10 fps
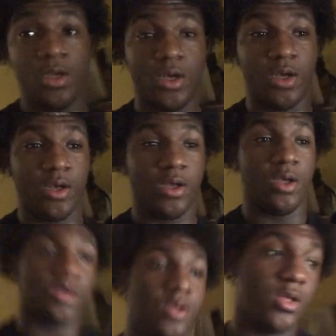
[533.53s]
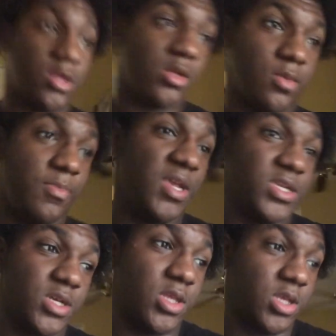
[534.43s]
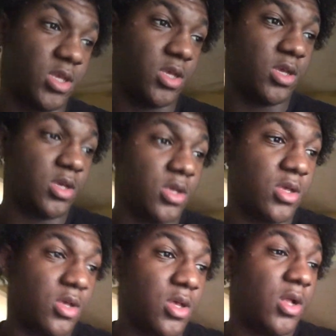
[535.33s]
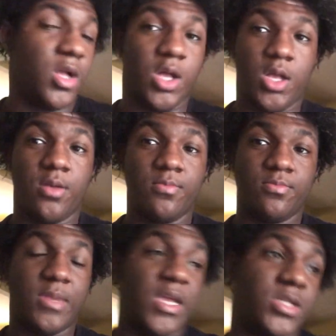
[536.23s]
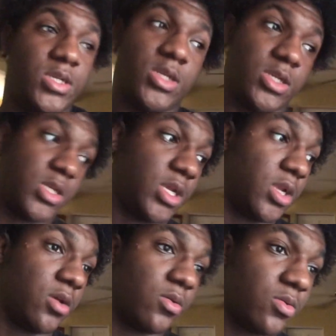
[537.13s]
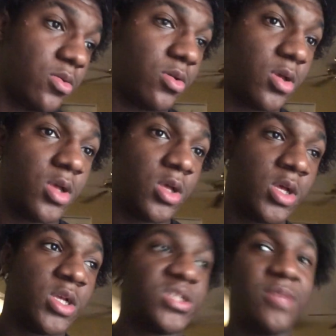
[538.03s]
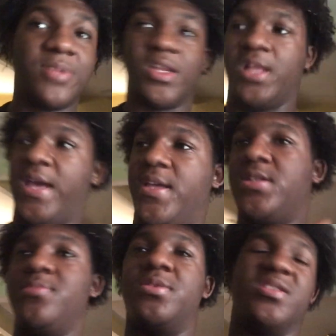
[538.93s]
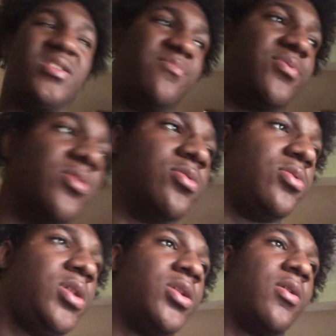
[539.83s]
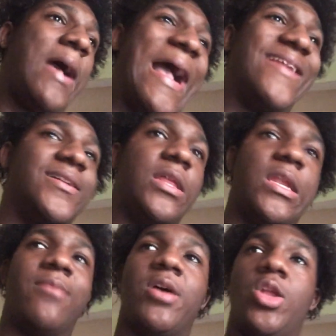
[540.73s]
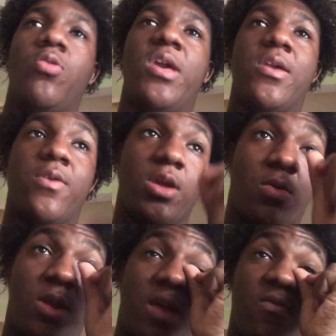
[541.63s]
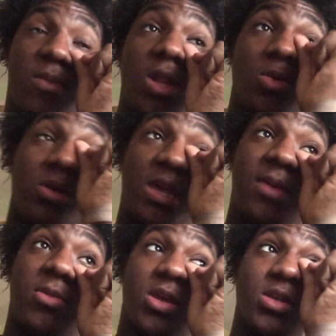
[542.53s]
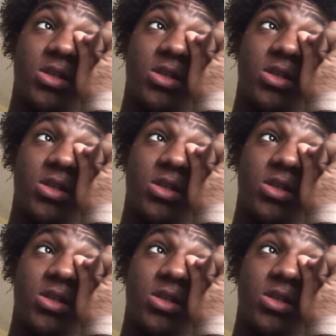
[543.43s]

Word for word: Uh, basically, um, that's just, you know, something light, something simple. You know, I had to clean out my little area, whatever, my little gaming